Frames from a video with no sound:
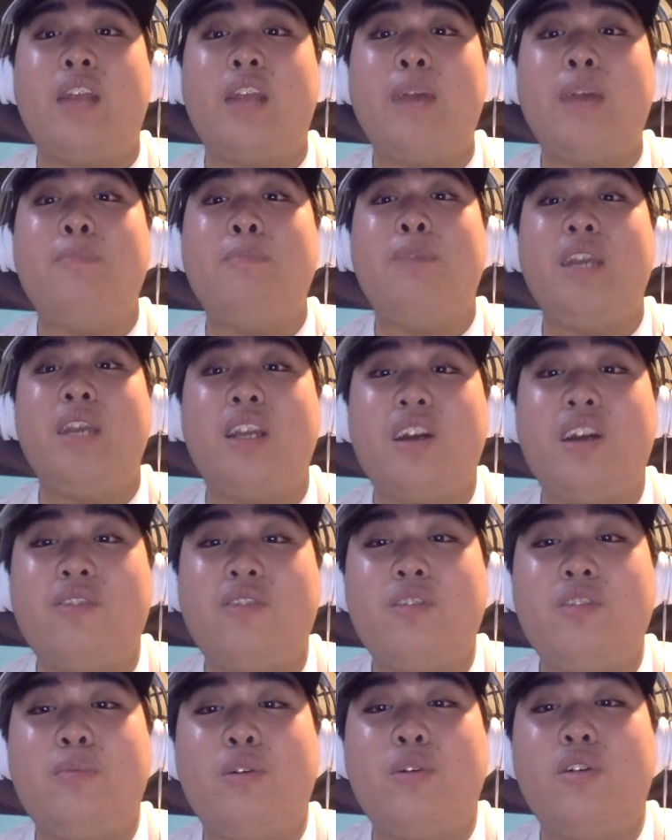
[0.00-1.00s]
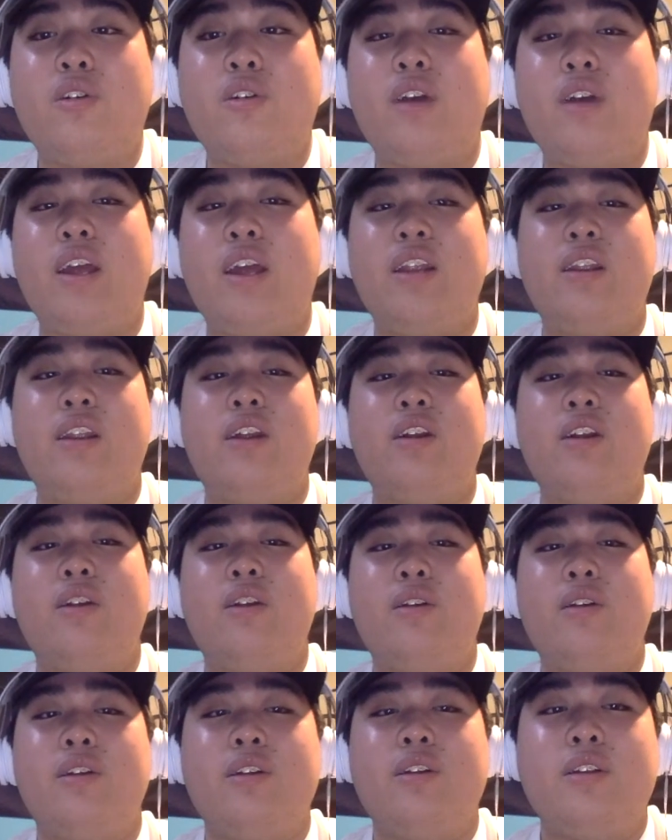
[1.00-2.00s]
being comfortable in their
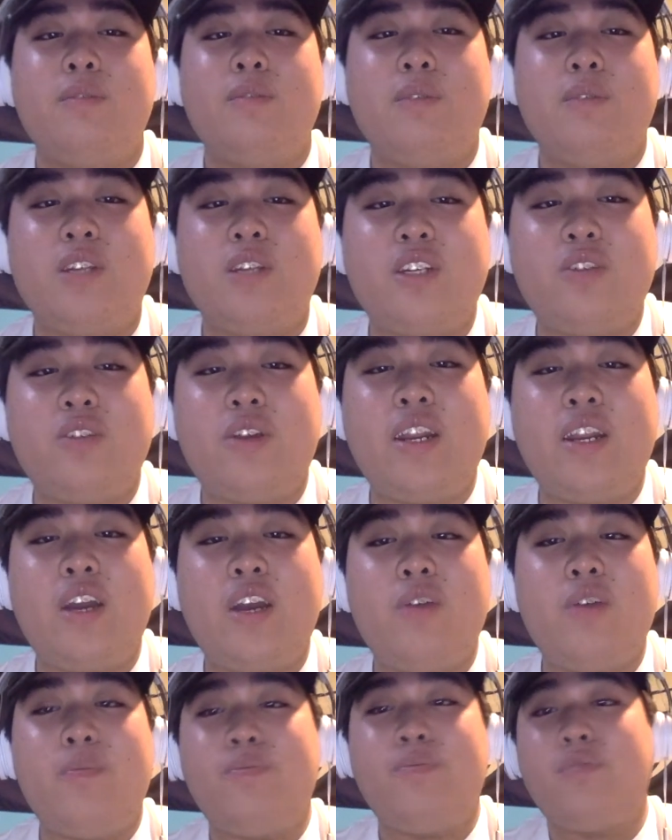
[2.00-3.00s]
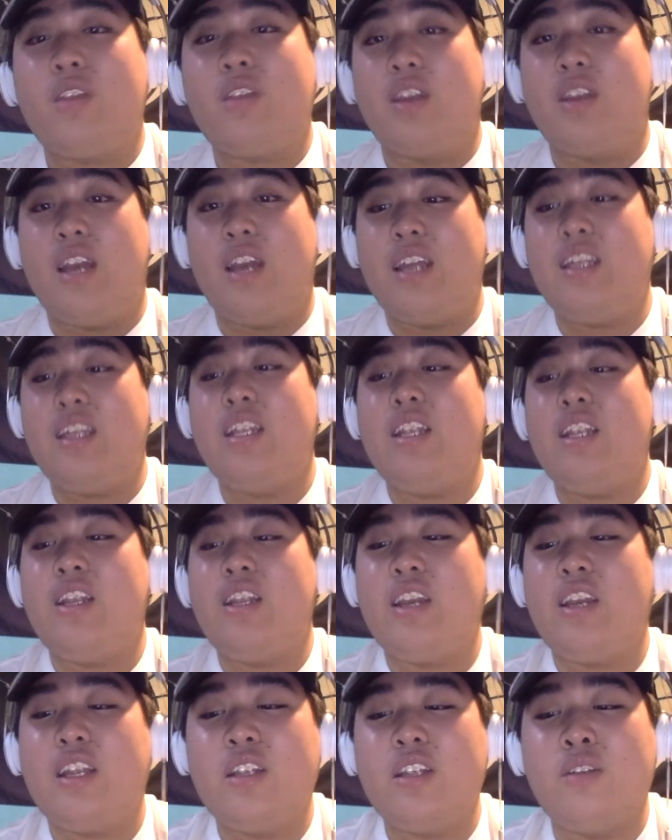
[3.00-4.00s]
position right now, I think that they
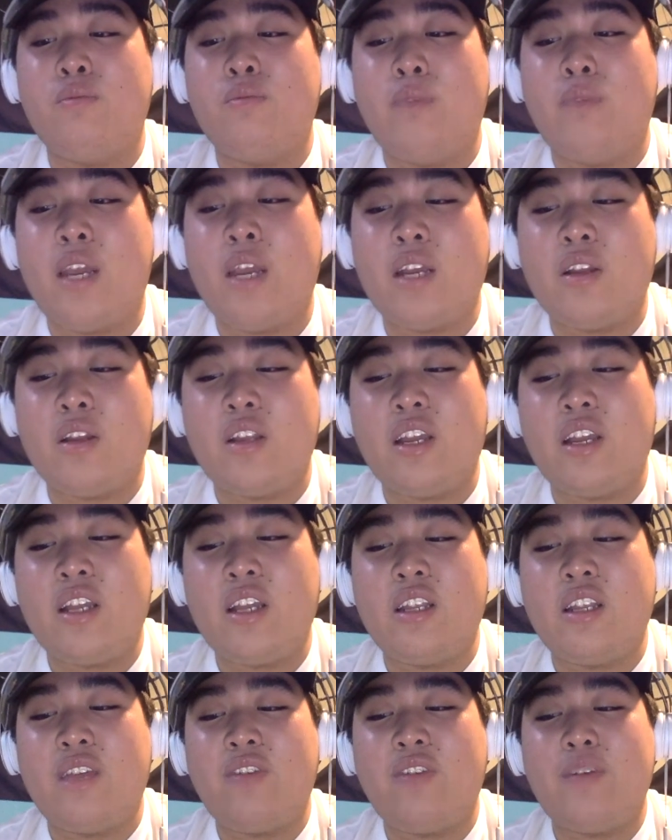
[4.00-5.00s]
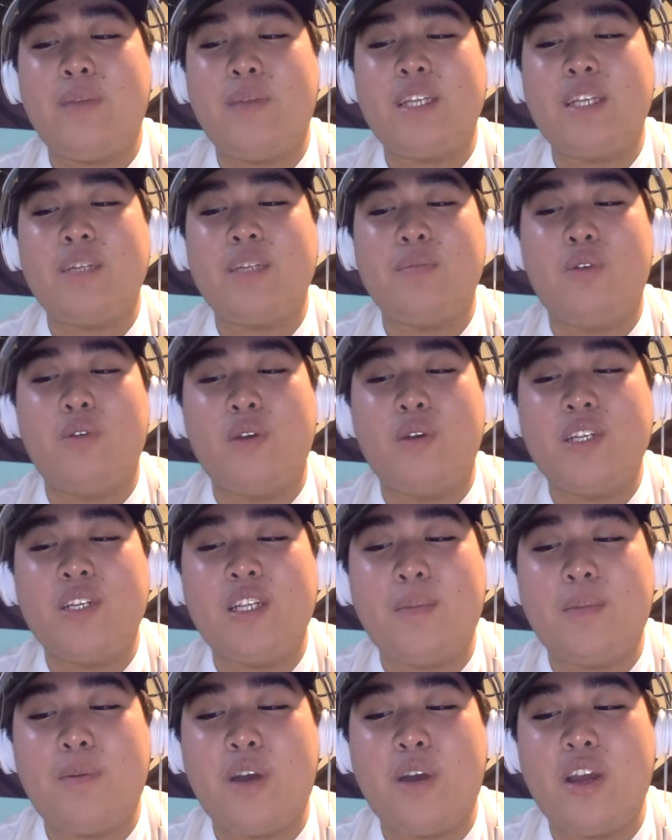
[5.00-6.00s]
can definitely make some noise in the
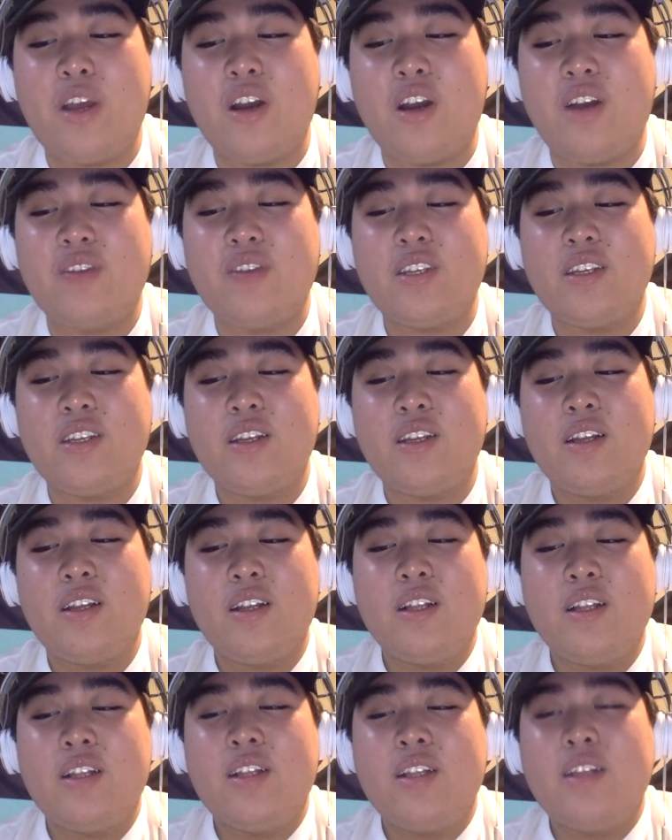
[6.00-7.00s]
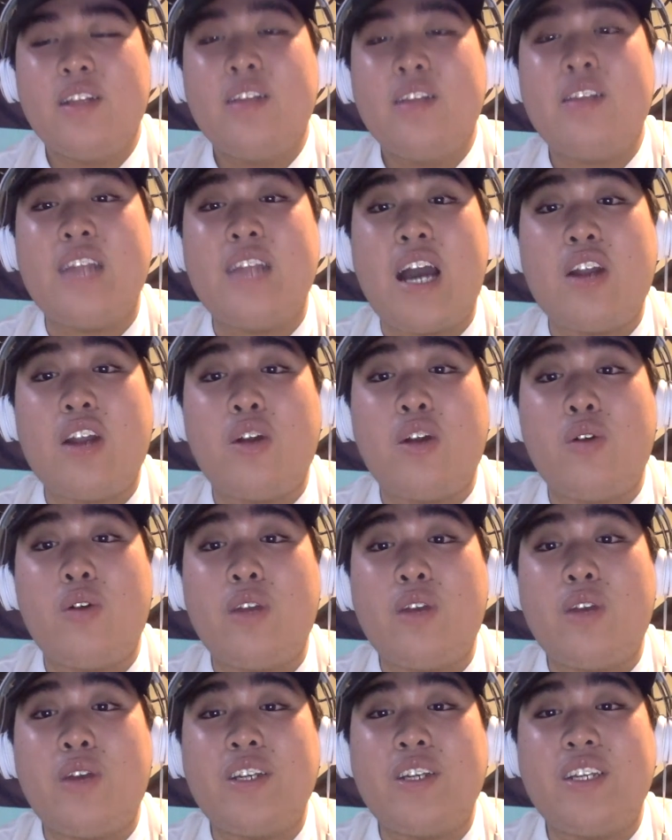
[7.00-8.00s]
playoffs. Now the only
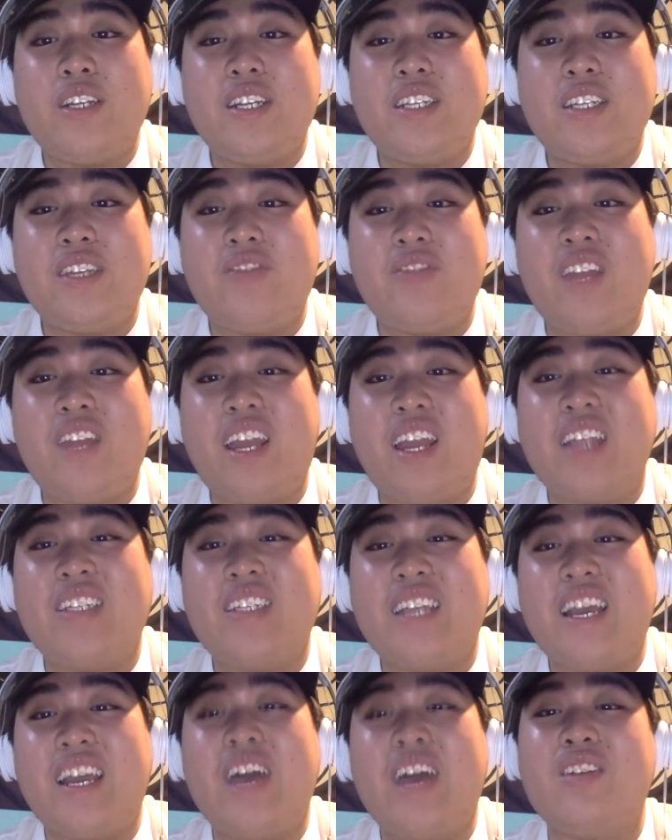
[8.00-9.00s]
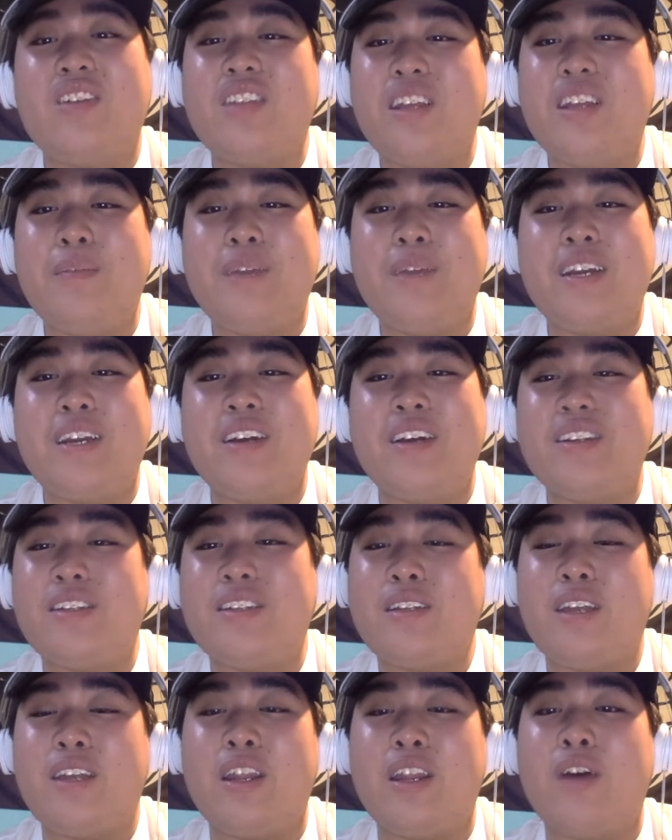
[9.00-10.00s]
question is if they can stay healthy, because
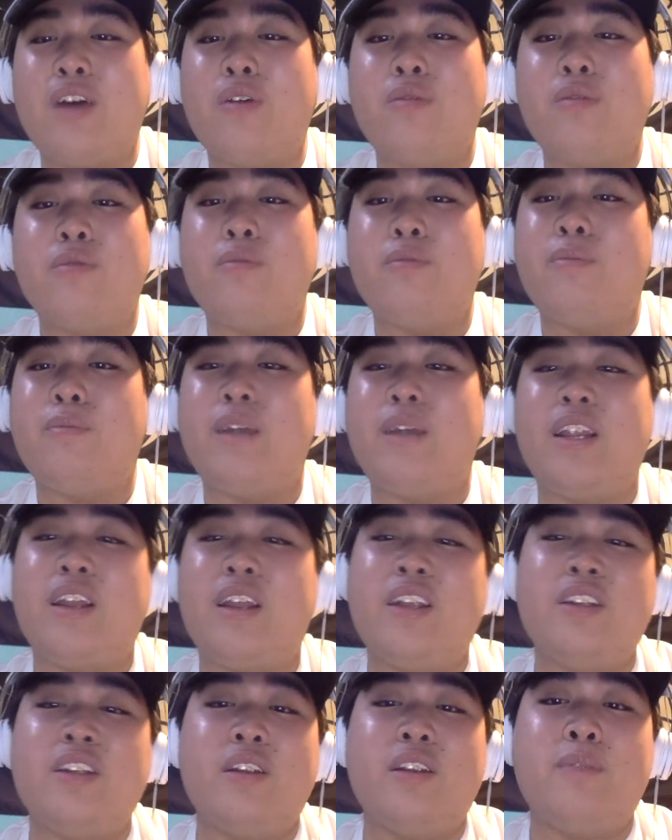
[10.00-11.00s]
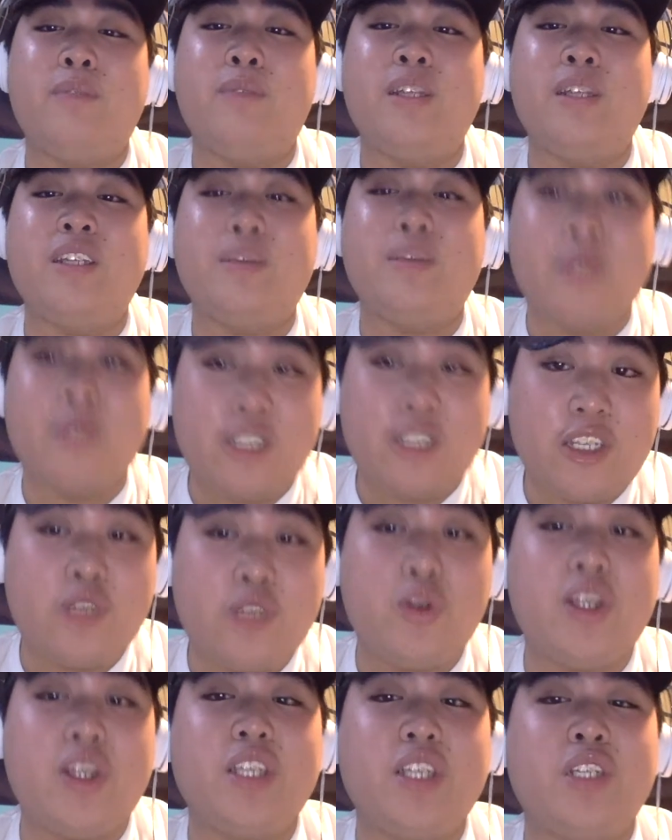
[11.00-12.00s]
Ben Simmons'
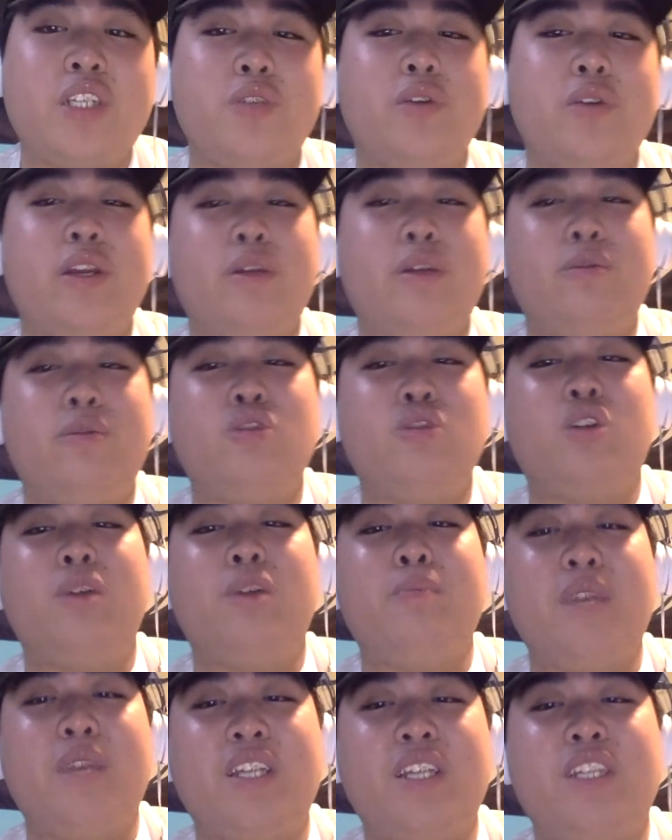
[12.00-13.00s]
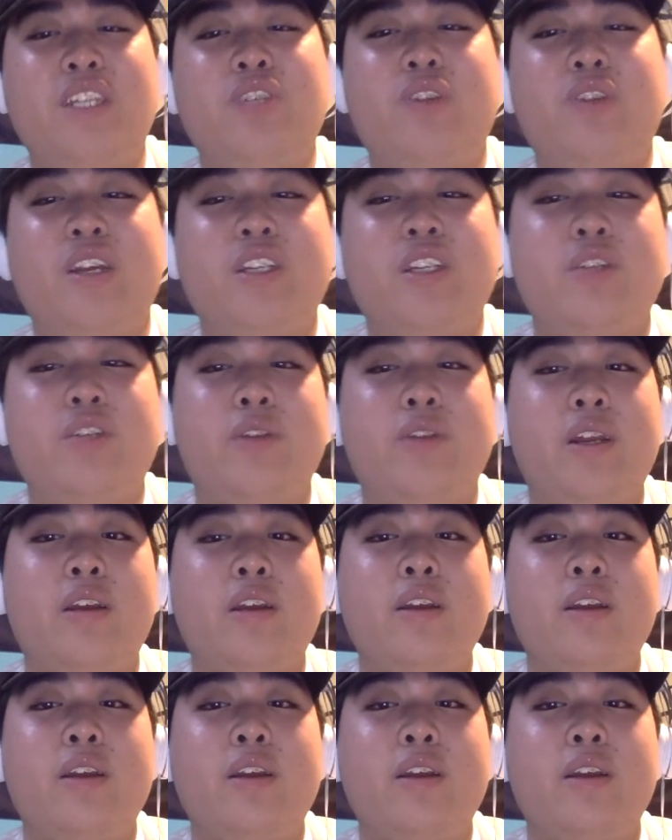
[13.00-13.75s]
injury history, Joel Embiid's injury history.